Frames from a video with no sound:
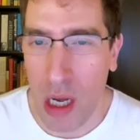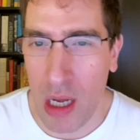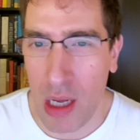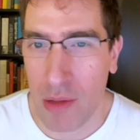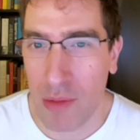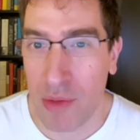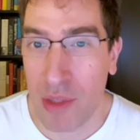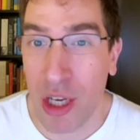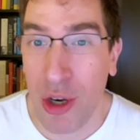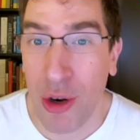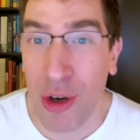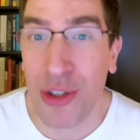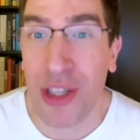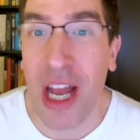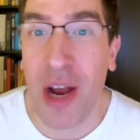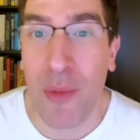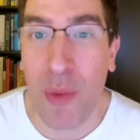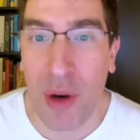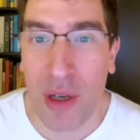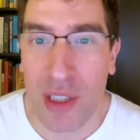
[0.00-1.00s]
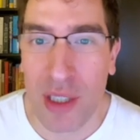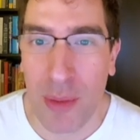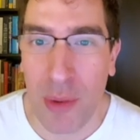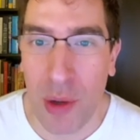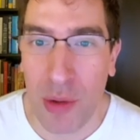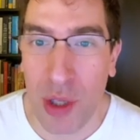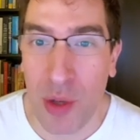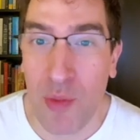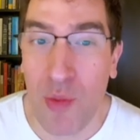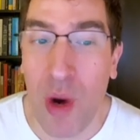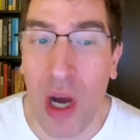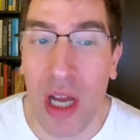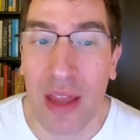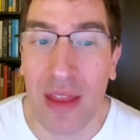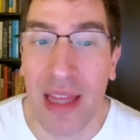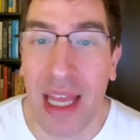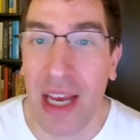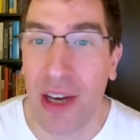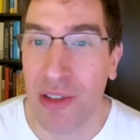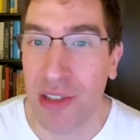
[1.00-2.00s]
Neural networks that were only
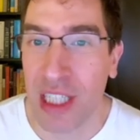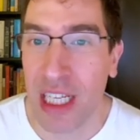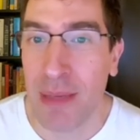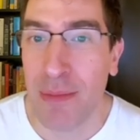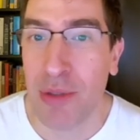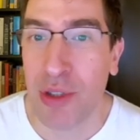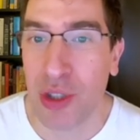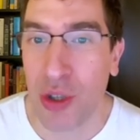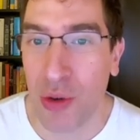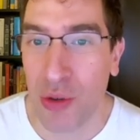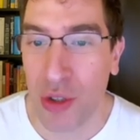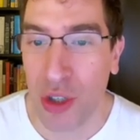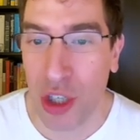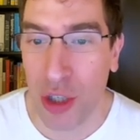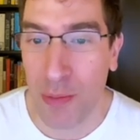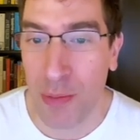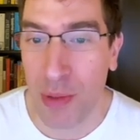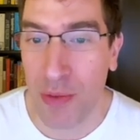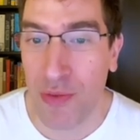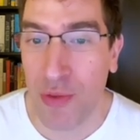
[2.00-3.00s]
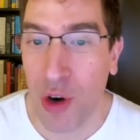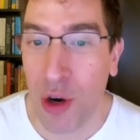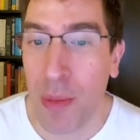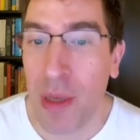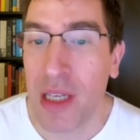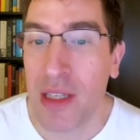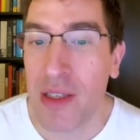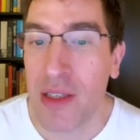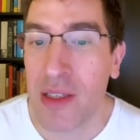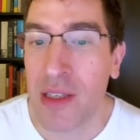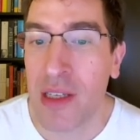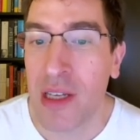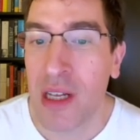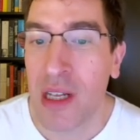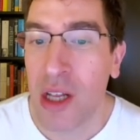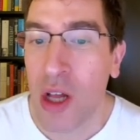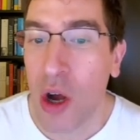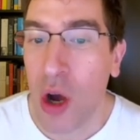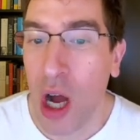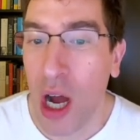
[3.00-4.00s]
1 layer deep showed good performance.
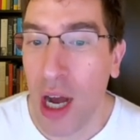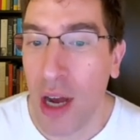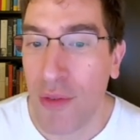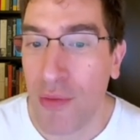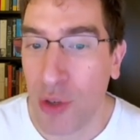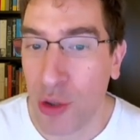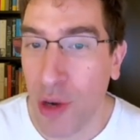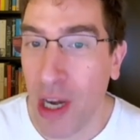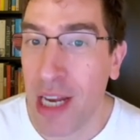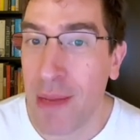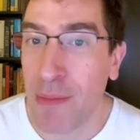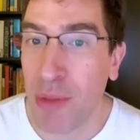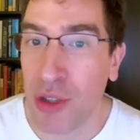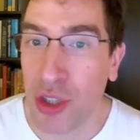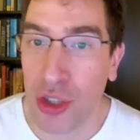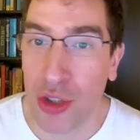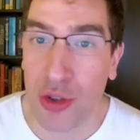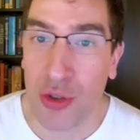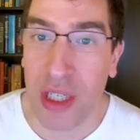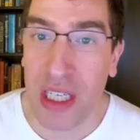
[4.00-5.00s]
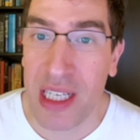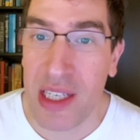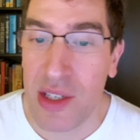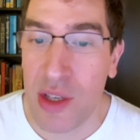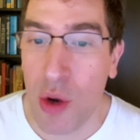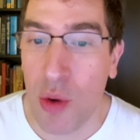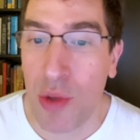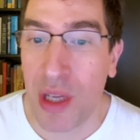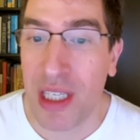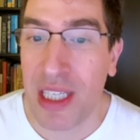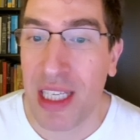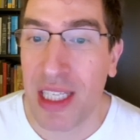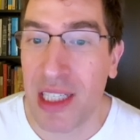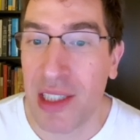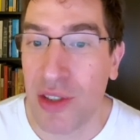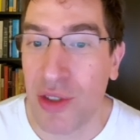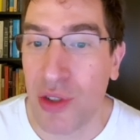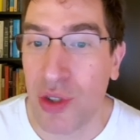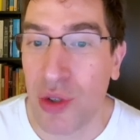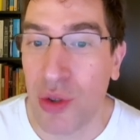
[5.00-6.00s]
For gradient boosted trees, only
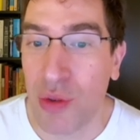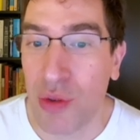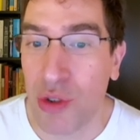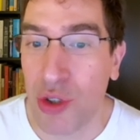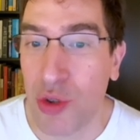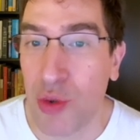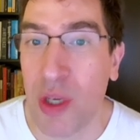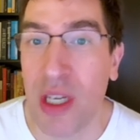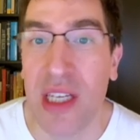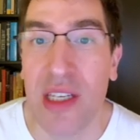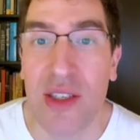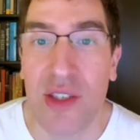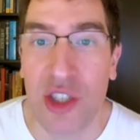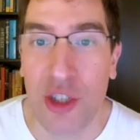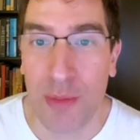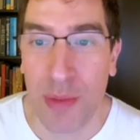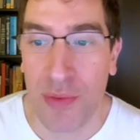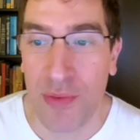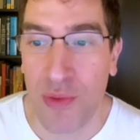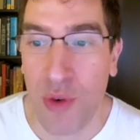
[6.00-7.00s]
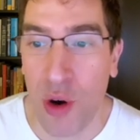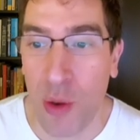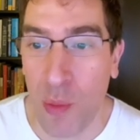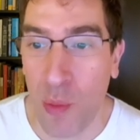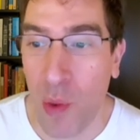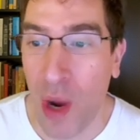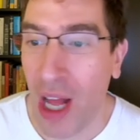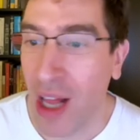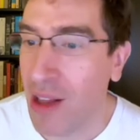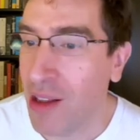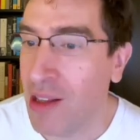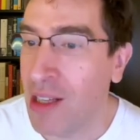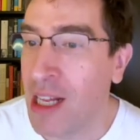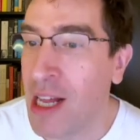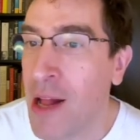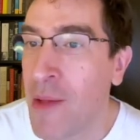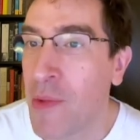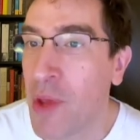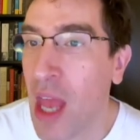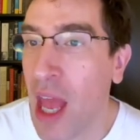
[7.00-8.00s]
needed 2 trees to perform well.
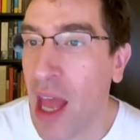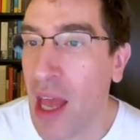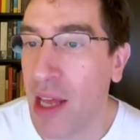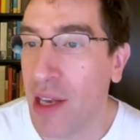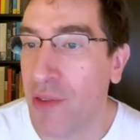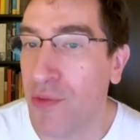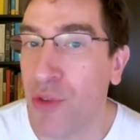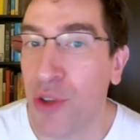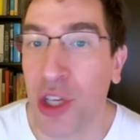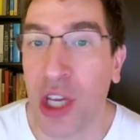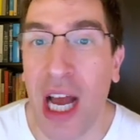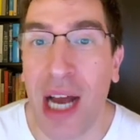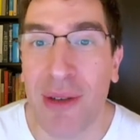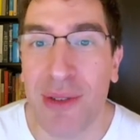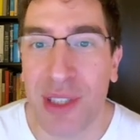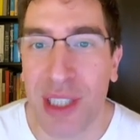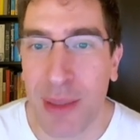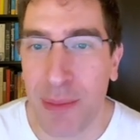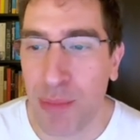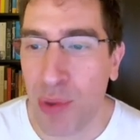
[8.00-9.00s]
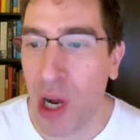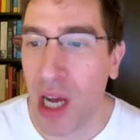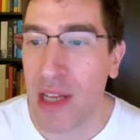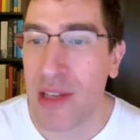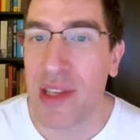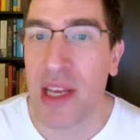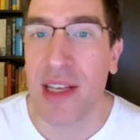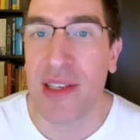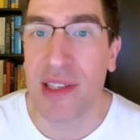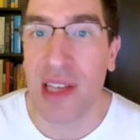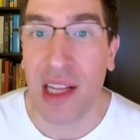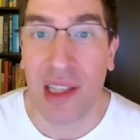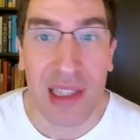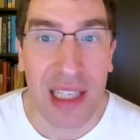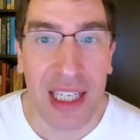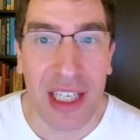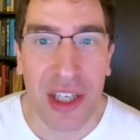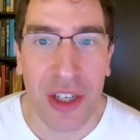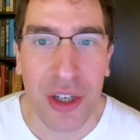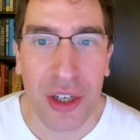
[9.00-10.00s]
And for the Gaussian process, a
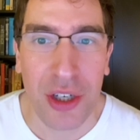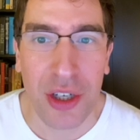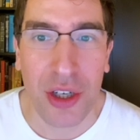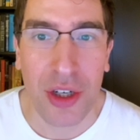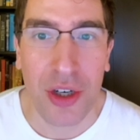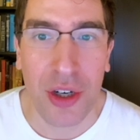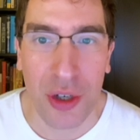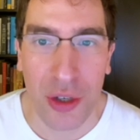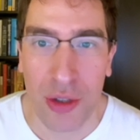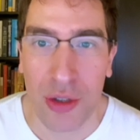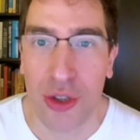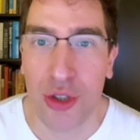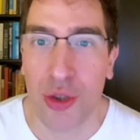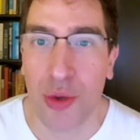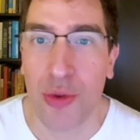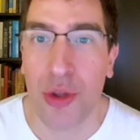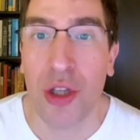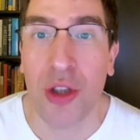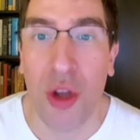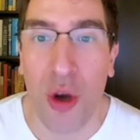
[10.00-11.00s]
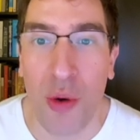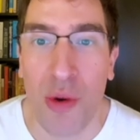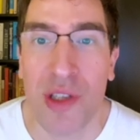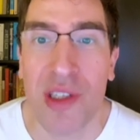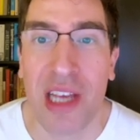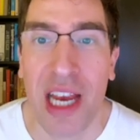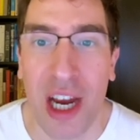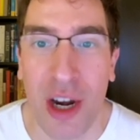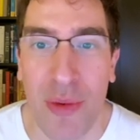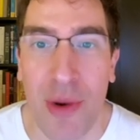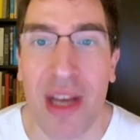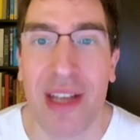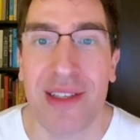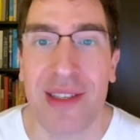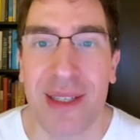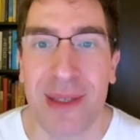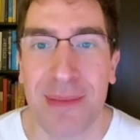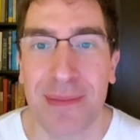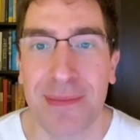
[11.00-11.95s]
linear kernel showed the lowest error rates.